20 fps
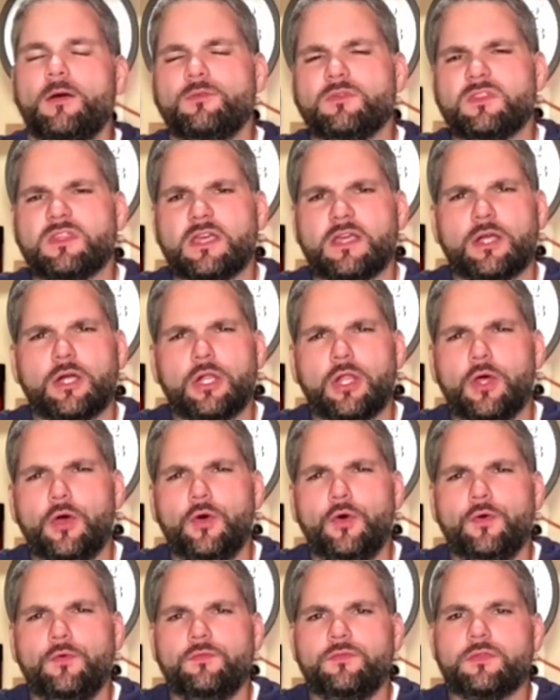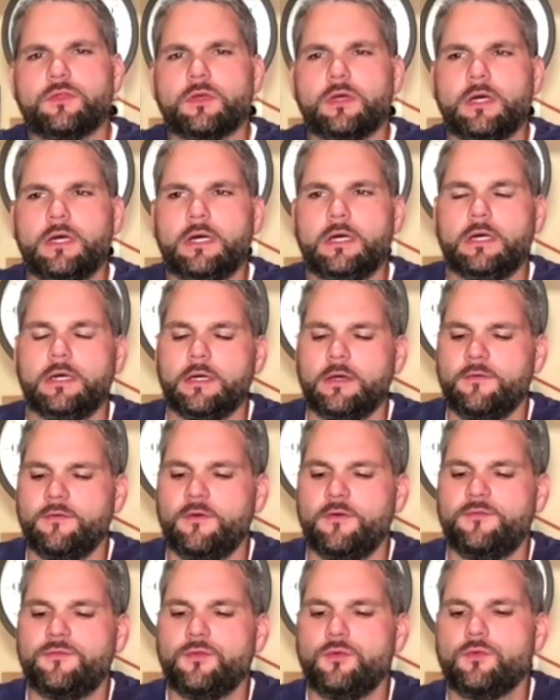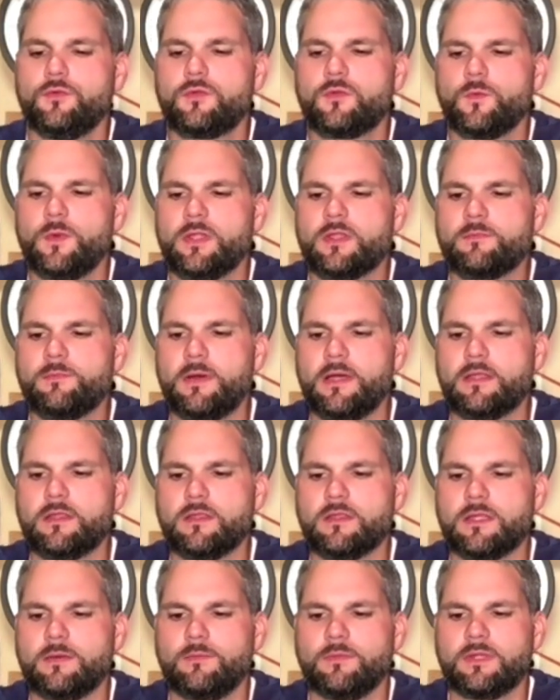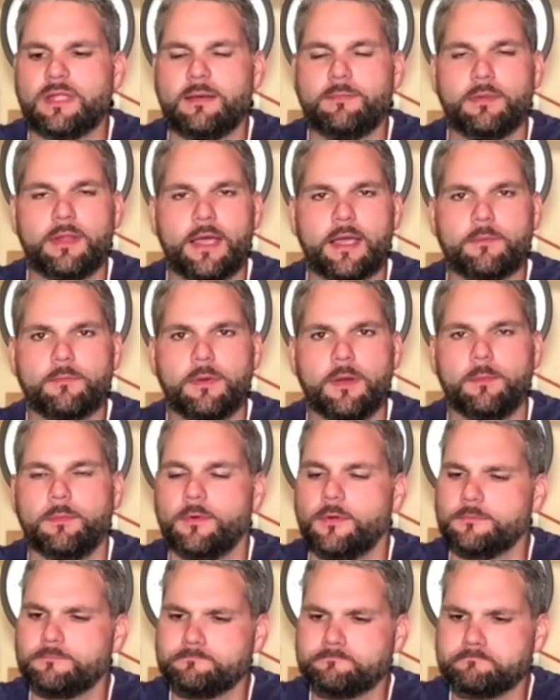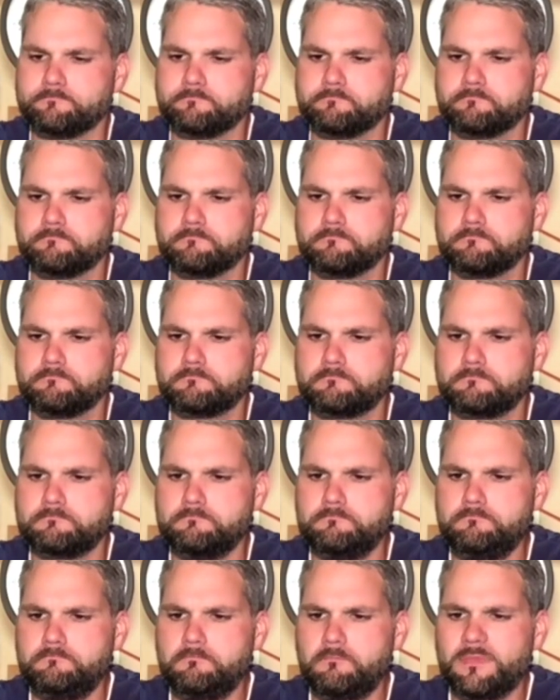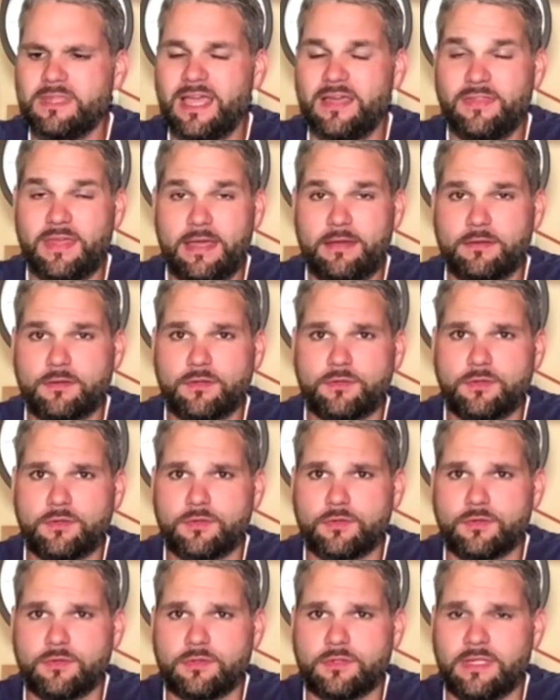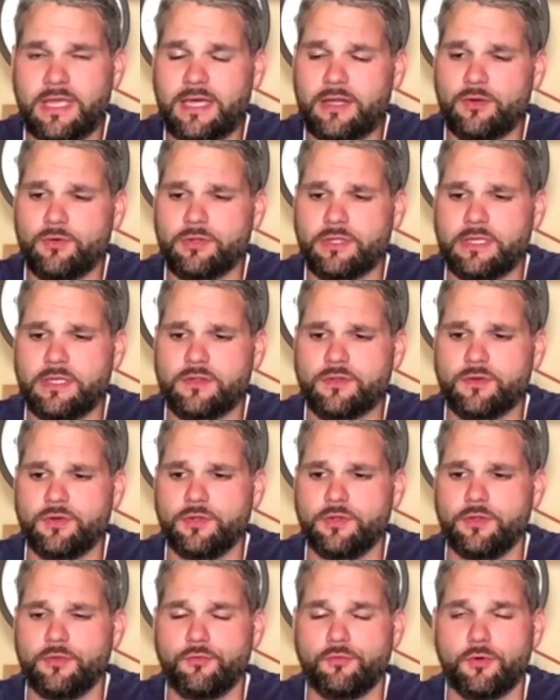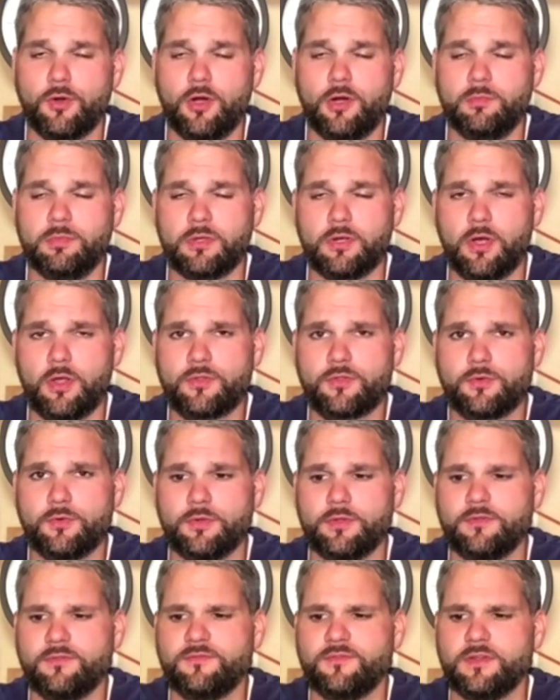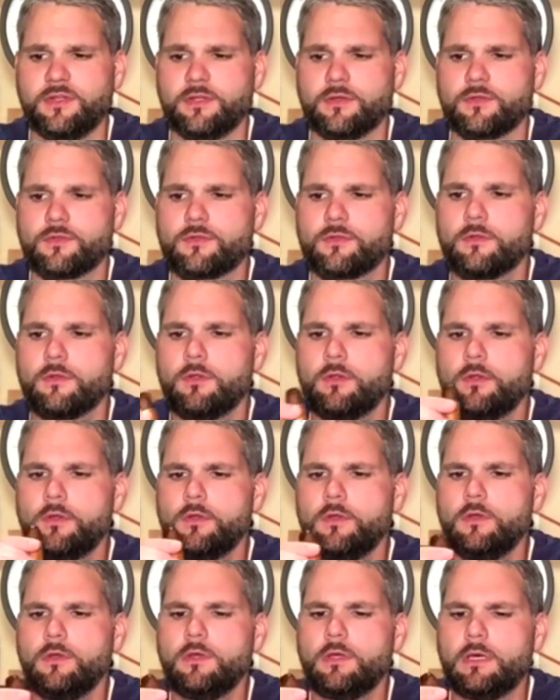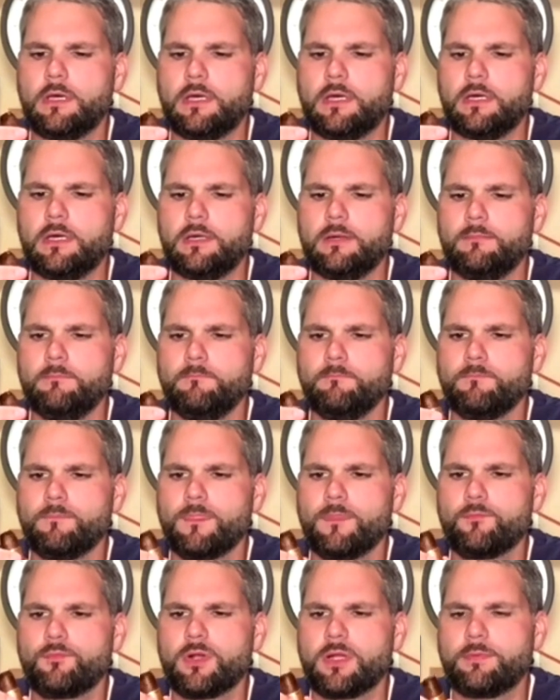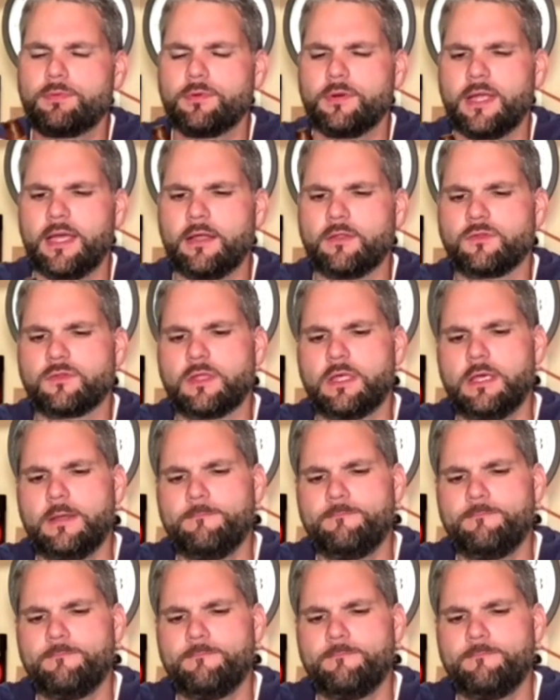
I would say cloves, a few sweet spices in with that black pepper. And that not only is on the draw, but also on the finish. Pretty pronounced.